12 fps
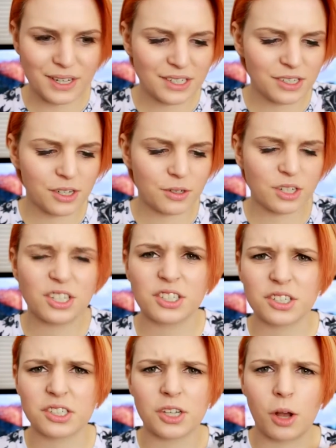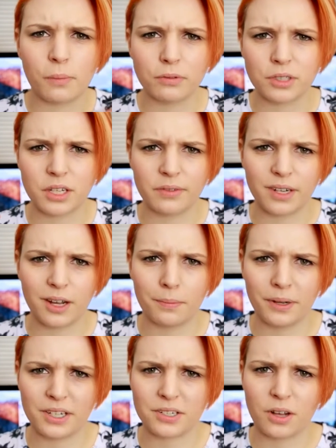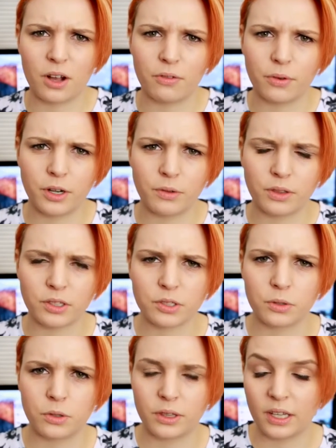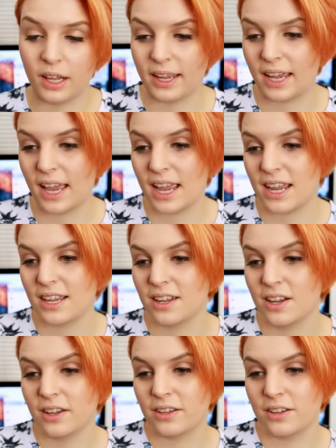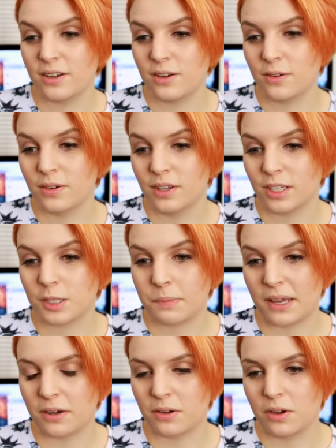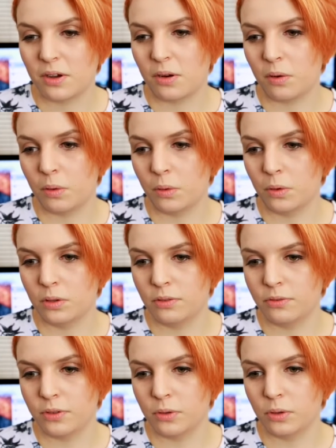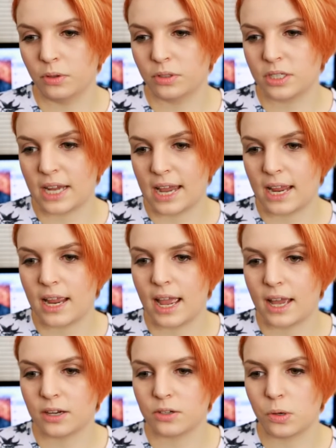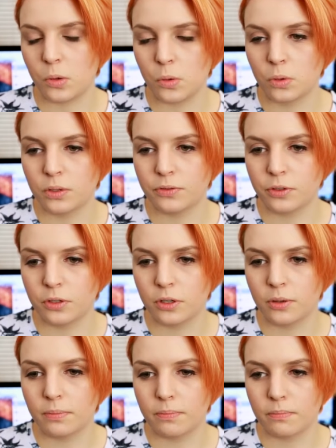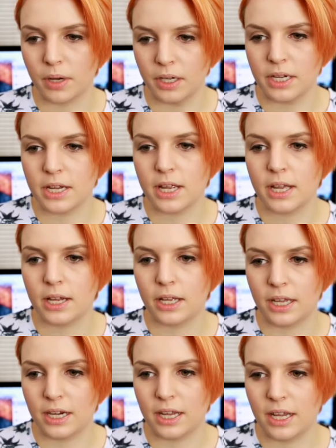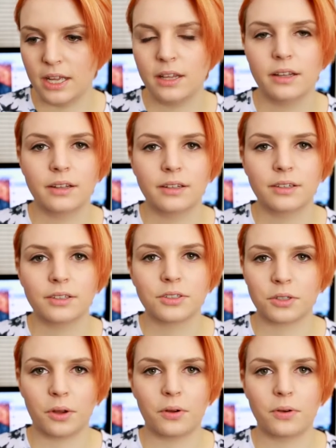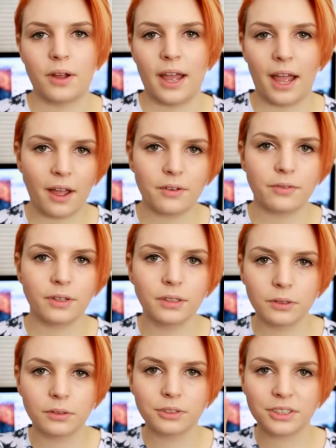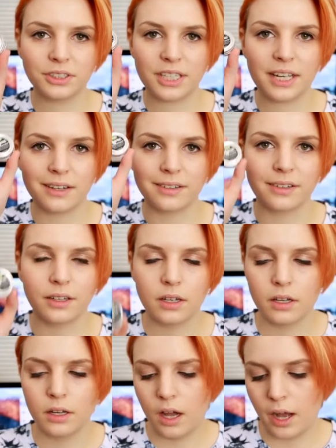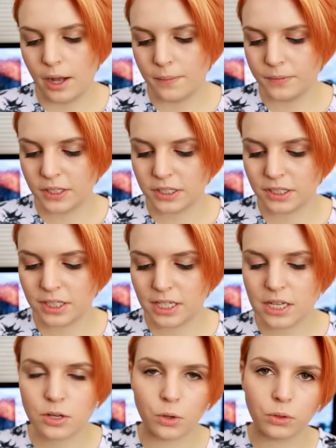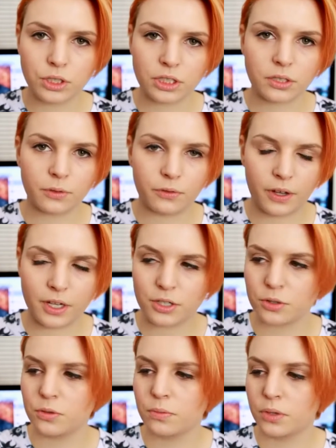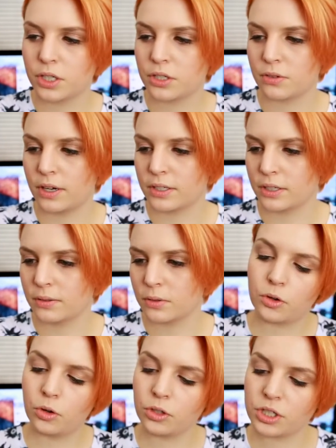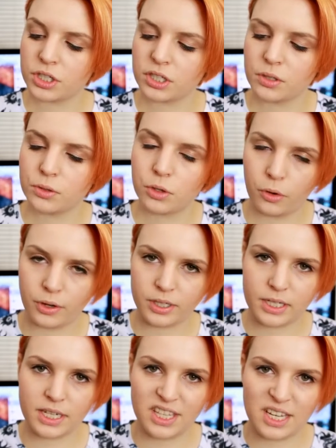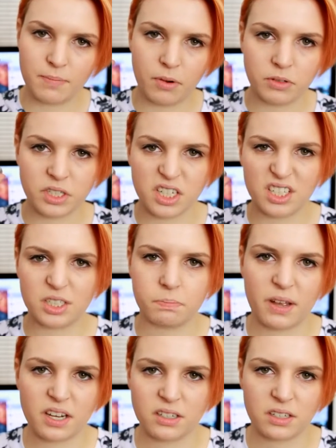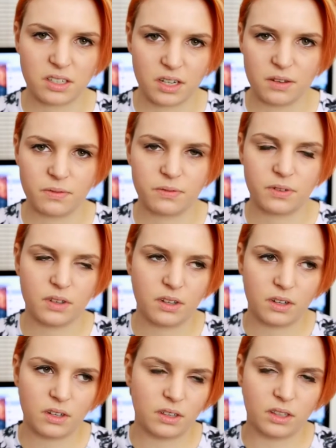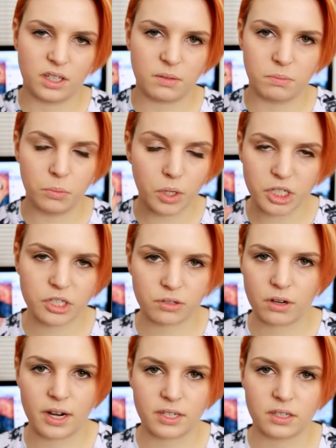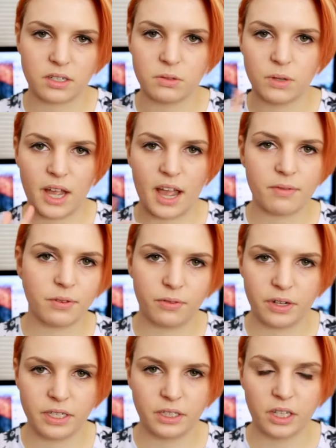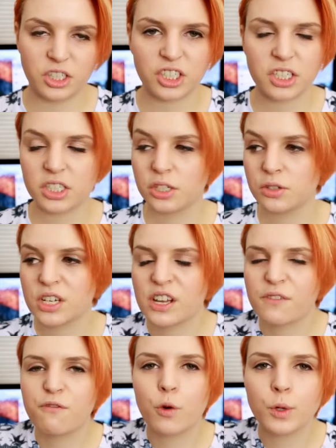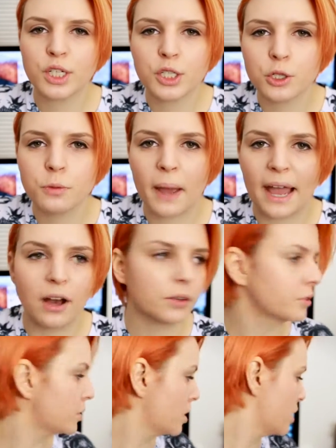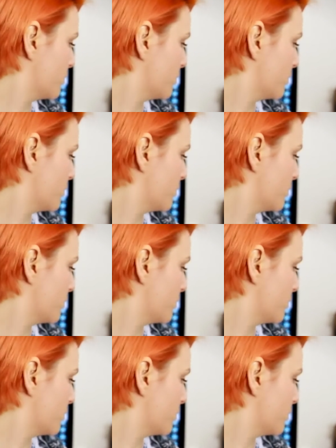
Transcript: These are usually just samples given out by staff when you're in the store and they're like, hey, you spent all of your day and all of your money in here, so have a little tin. This is the Gorgeous Facial Moisturizer. Now, Gorgeous is notoriously the most expensive moisturizer you'll ever find in Lush. It's usually at £42